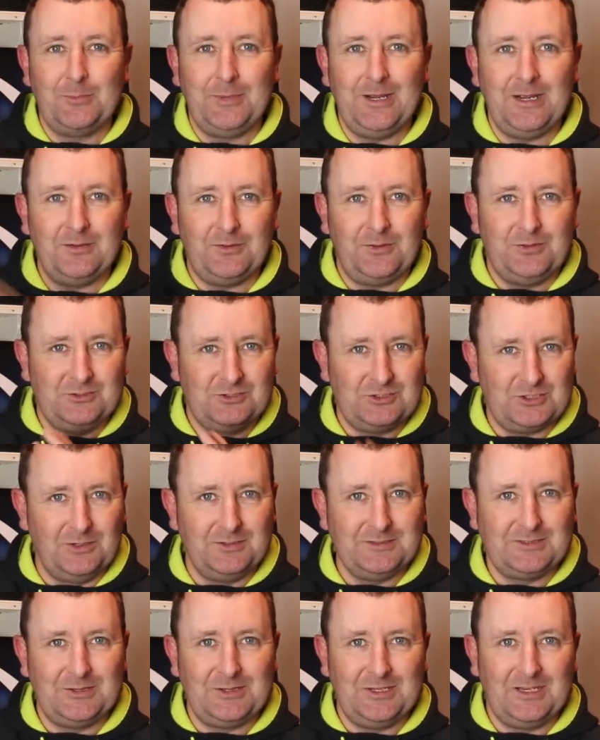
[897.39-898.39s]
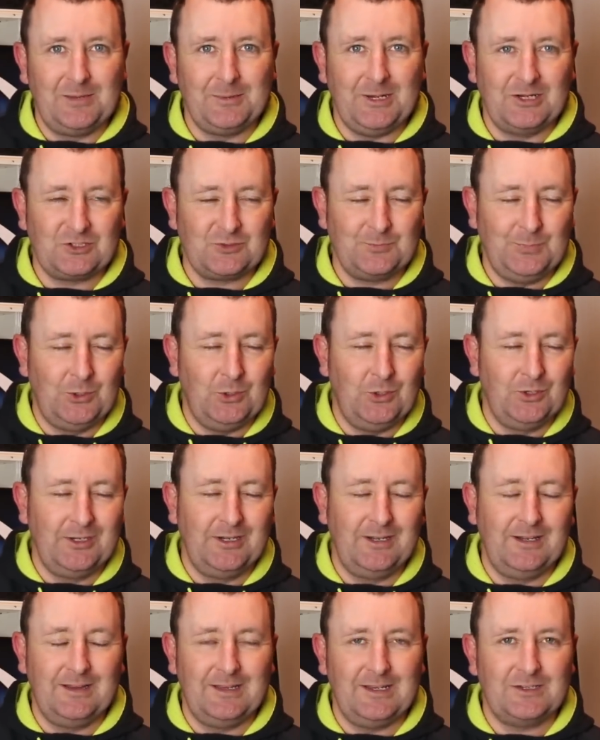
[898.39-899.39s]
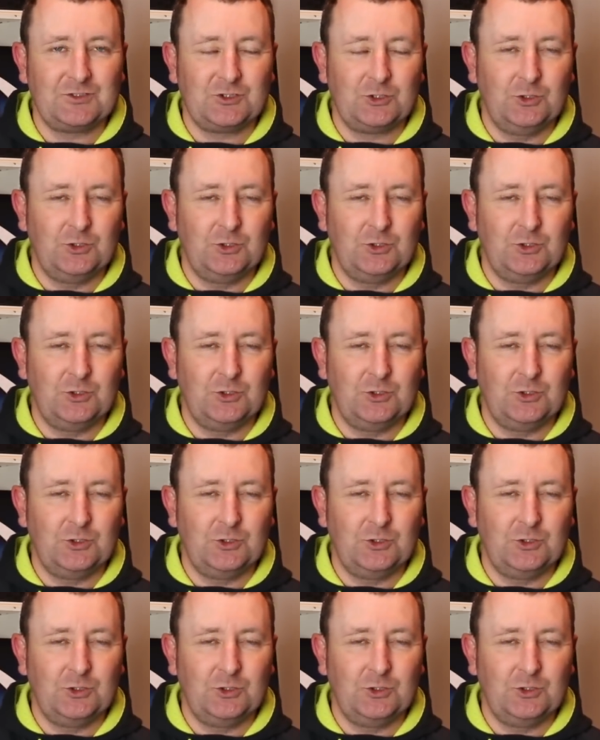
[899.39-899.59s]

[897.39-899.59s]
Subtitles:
about starting to think about spawning and that